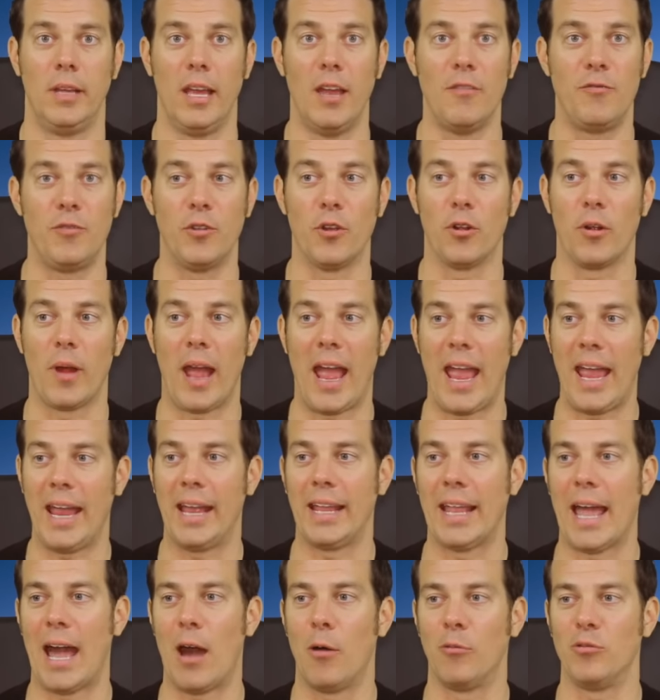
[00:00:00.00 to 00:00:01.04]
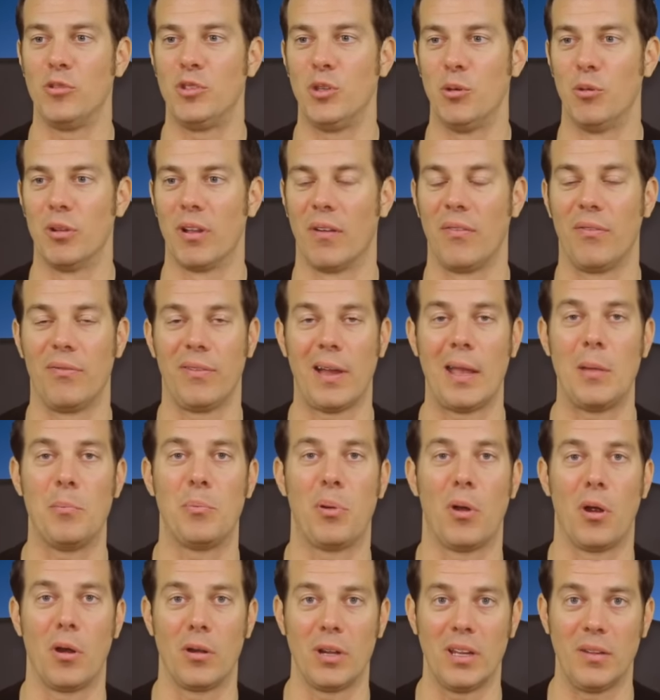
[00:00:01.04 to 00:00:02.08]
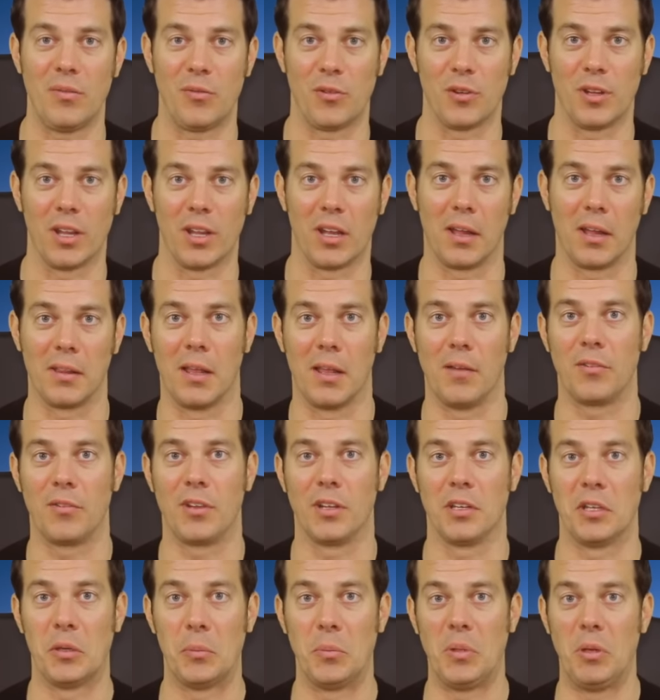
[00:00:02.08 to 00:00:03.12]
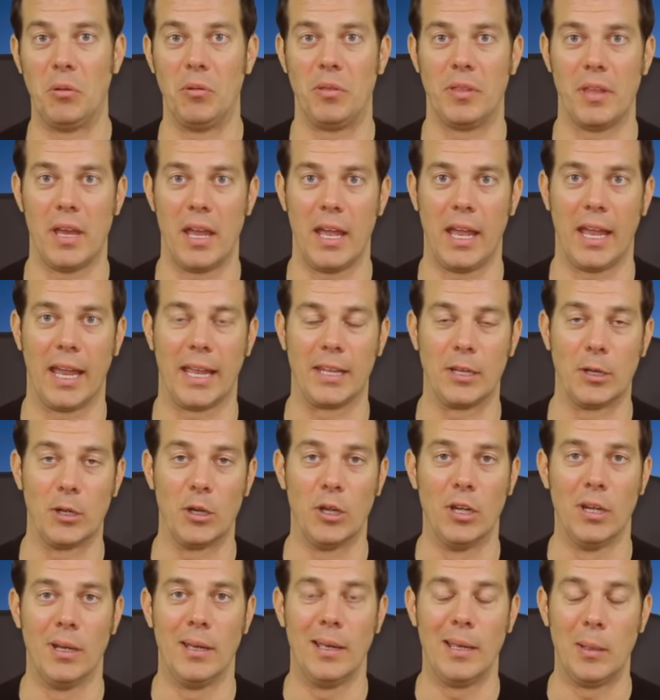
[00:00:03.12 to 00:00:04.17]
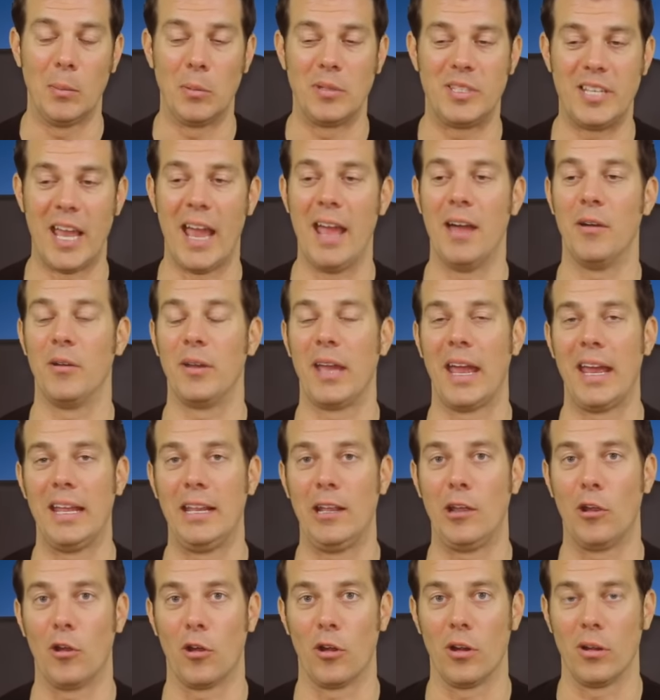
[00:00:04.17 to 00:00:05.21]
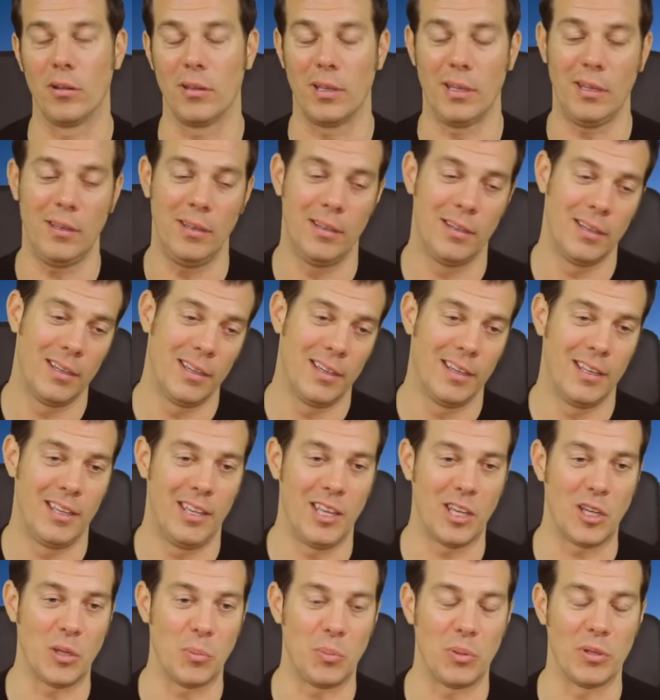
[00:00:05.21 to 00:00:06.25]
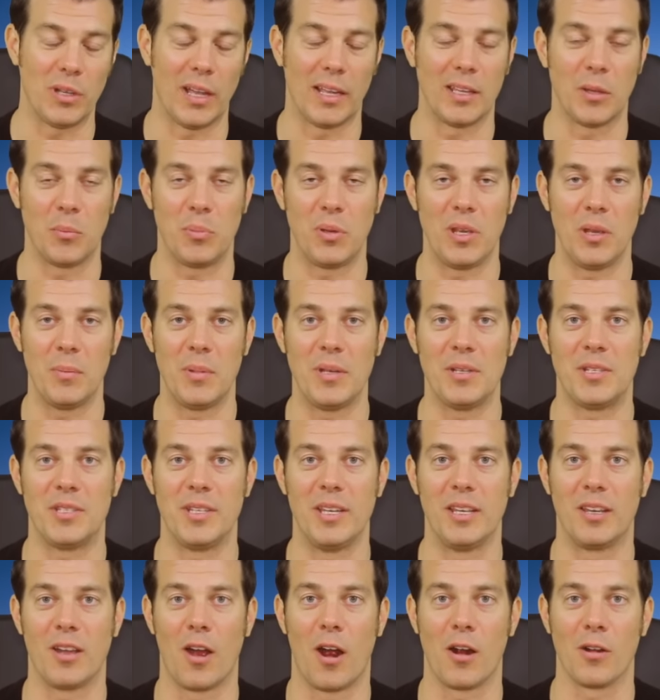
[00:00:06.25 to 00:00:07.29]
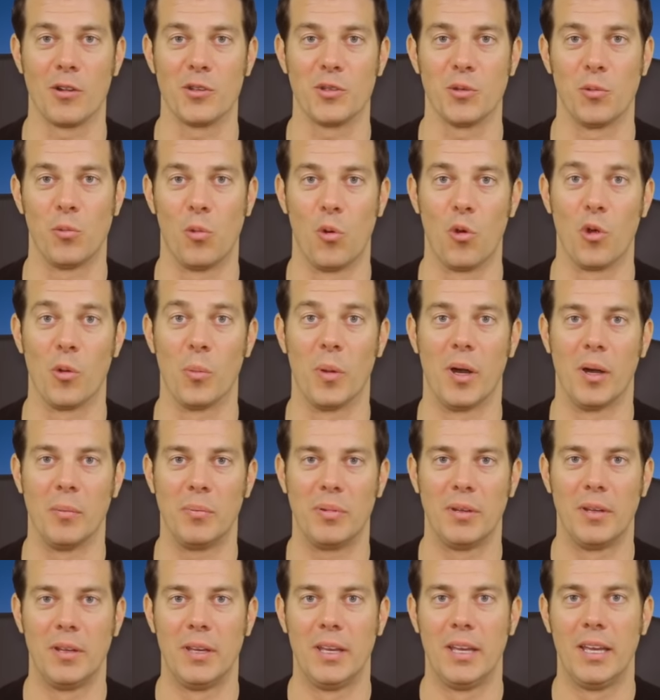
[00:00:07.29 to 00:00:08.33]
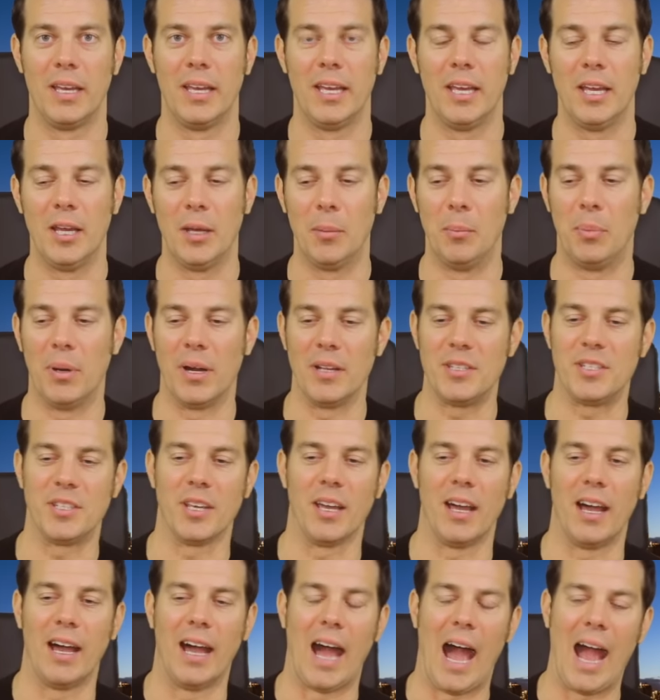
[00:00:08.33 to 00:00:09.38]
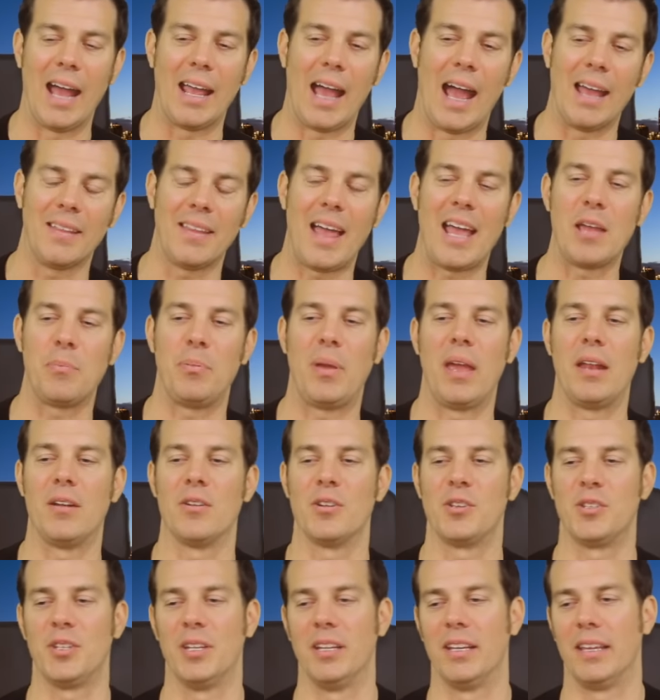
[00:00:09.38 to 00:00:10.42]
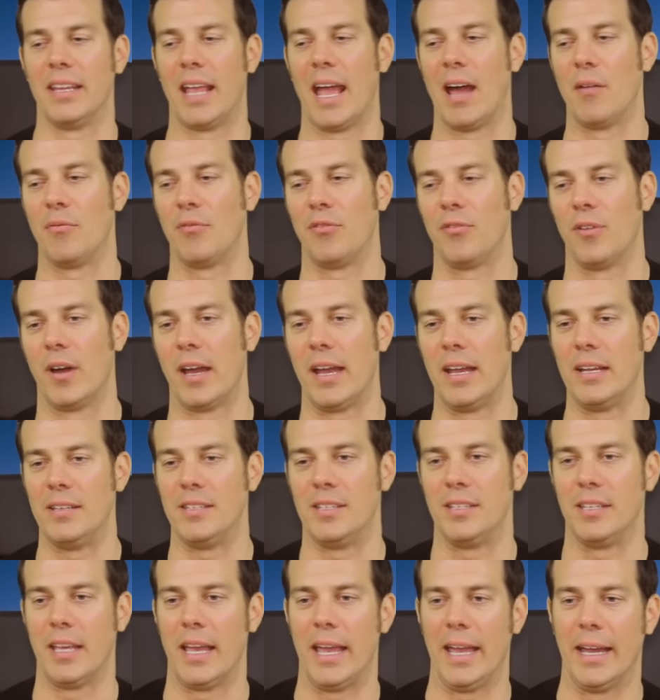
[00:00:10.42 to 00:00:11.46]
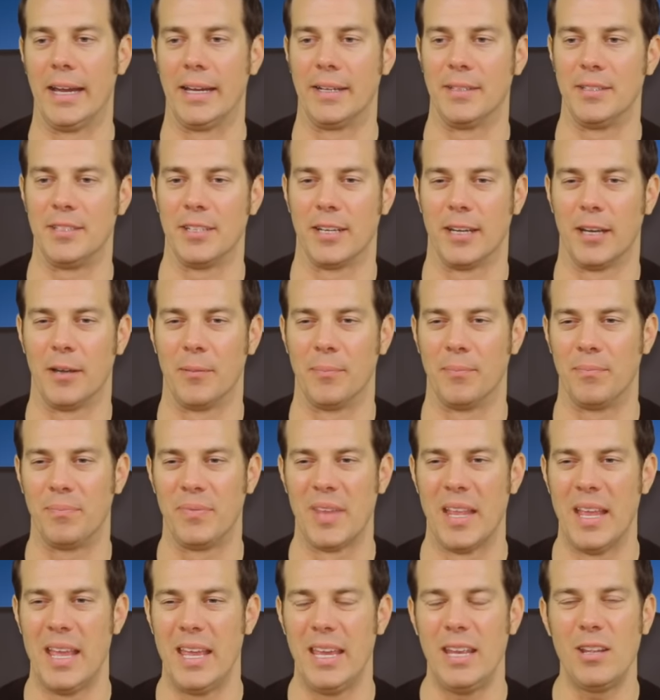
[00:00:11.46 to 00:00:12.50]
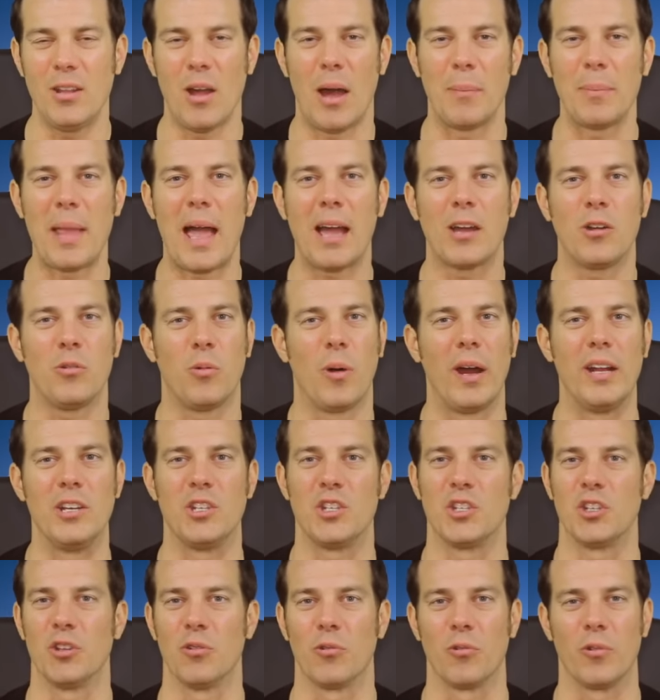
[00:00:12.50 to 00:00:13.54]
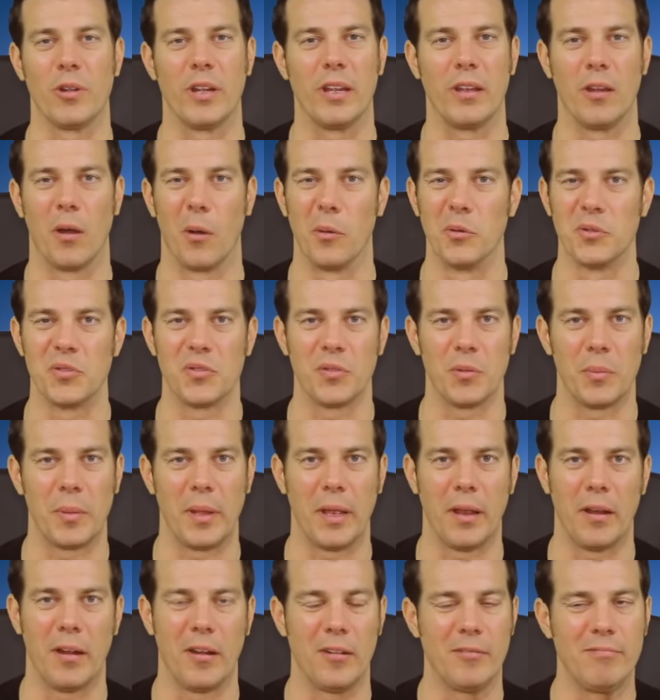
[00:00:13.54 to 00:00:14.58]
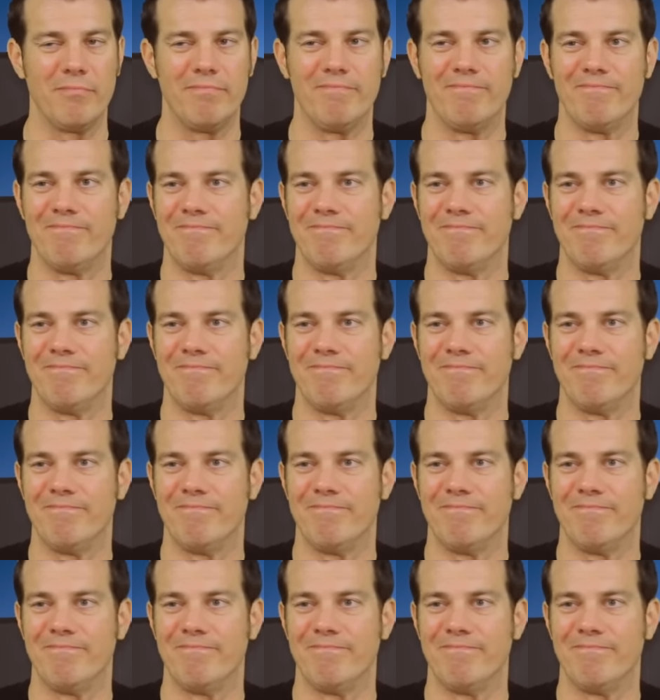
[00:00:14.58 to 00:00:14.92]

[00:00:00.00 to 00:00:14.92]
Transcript: if you're hanging out doing a fight party for the Golovkin-Lemieux thing and you're tailgating early, you could put on the PBC card as a warm-up. But I like Peterson in that fight, and you know, I'm not quite sure where he goes from there.